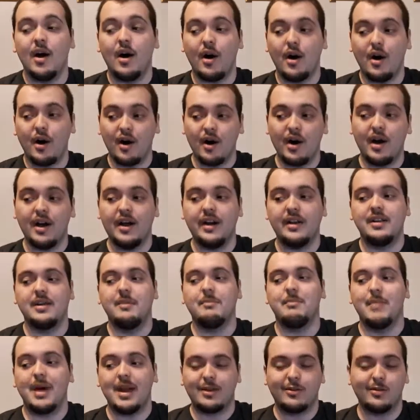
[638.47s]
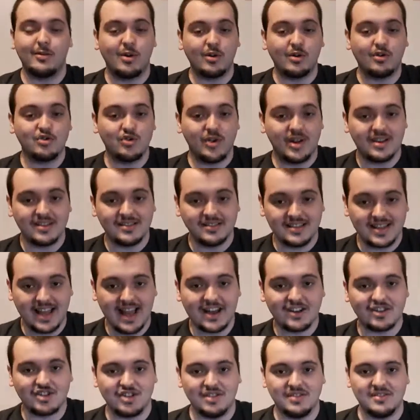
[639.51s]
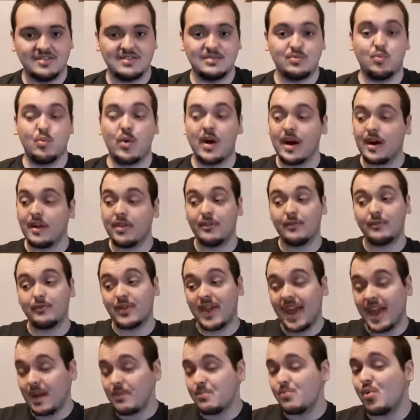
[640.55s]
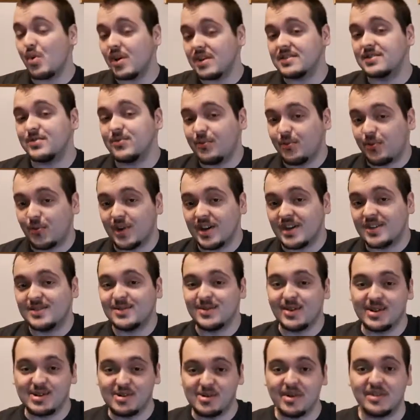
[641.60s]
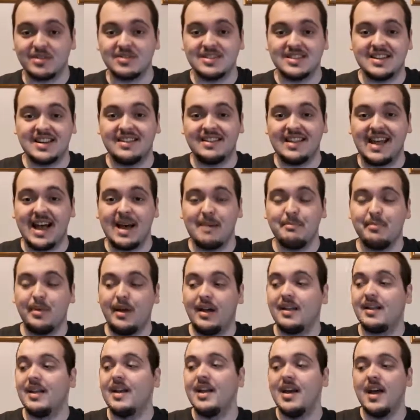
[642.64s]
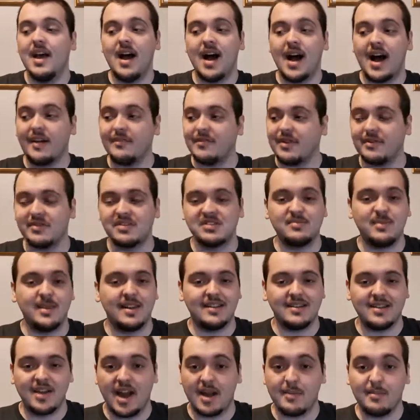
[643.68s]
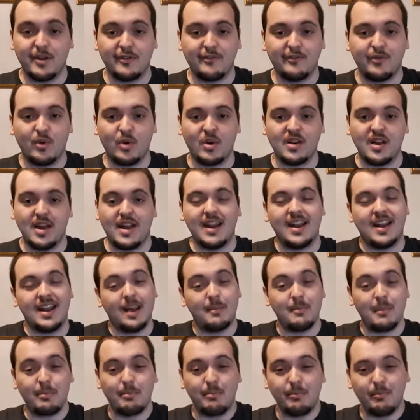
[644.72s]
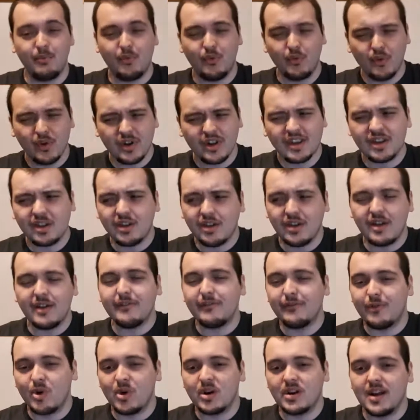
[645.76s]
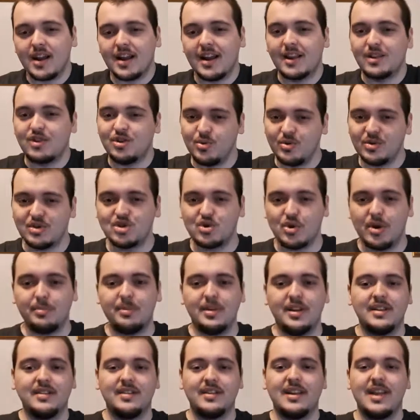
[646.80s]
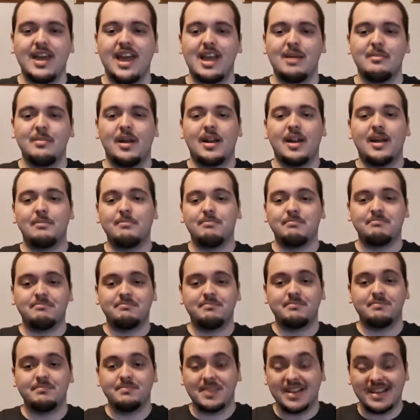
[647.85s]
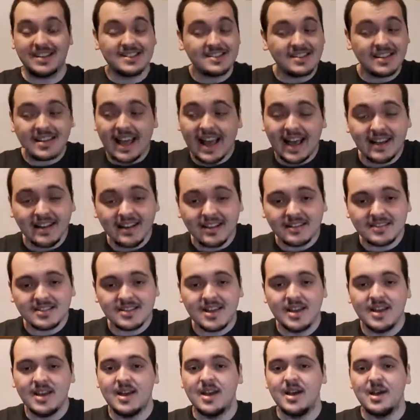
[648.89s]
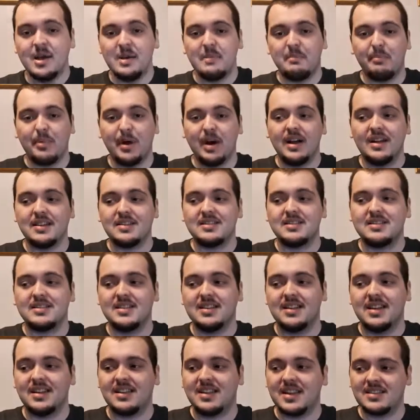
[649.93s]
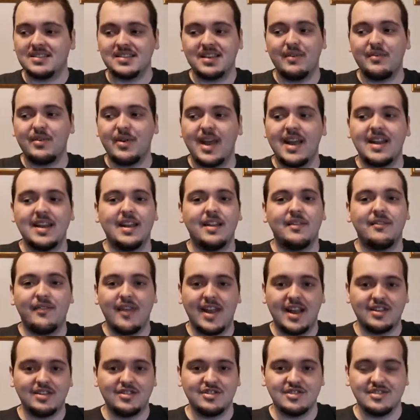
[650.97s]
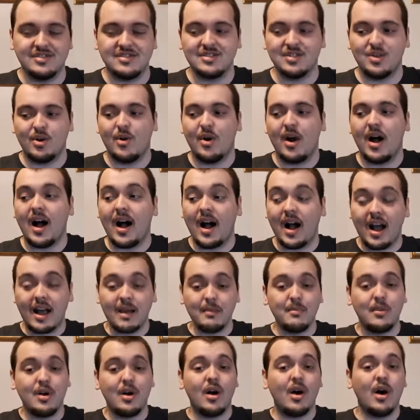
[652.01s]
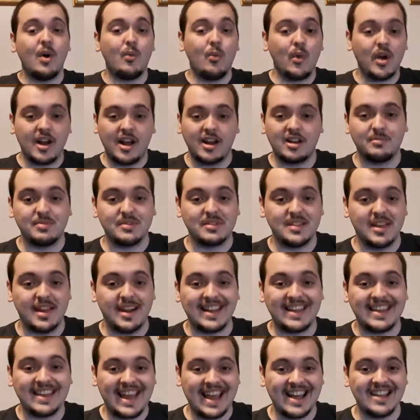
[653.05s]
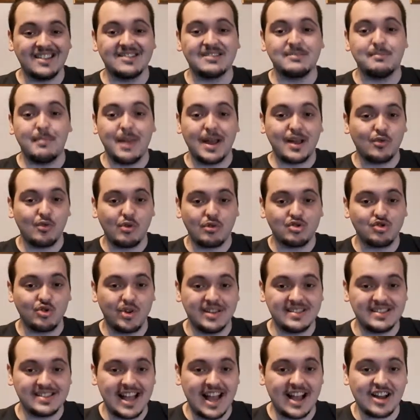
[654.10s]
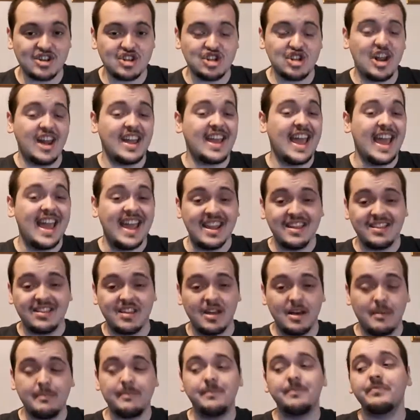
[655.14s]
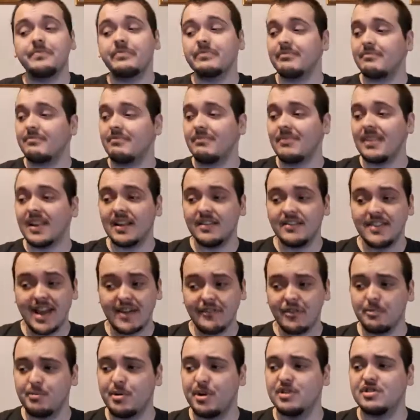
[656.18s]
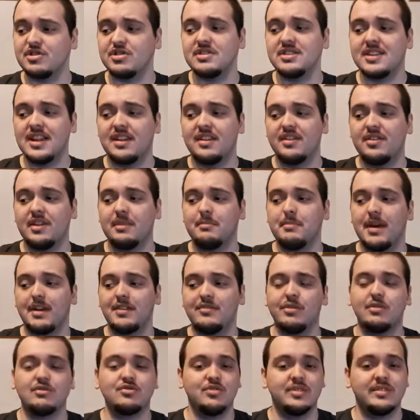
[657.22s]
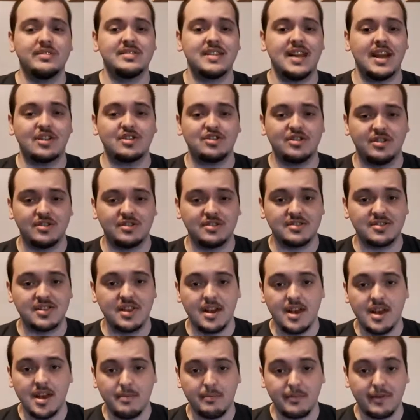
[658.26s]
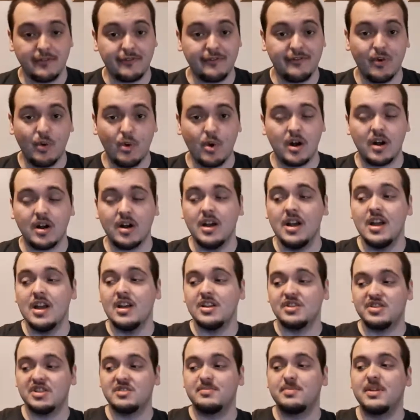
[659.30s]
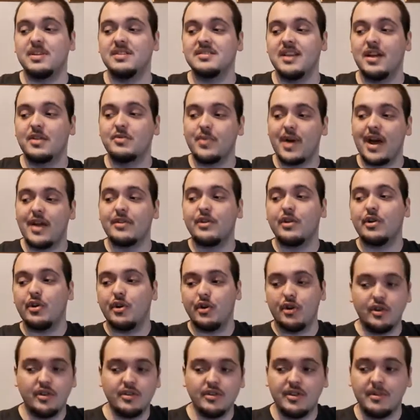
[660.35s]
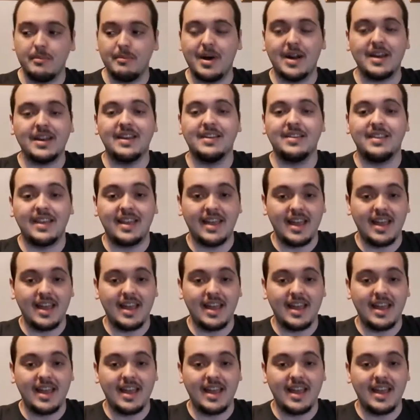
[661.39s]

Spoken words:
on microtransactions, where the game was free, so I do understand that, but I've never spent a dime on Fortnite, and I'm pretty good at Fortnite. I do enjoy playing the game, and I'm decent at it, but it doesn't give you any advantages. So I'm 100% against microtransaction. I hate them. Never purchased anything microtransactions before, just because I'd rather earn the money in the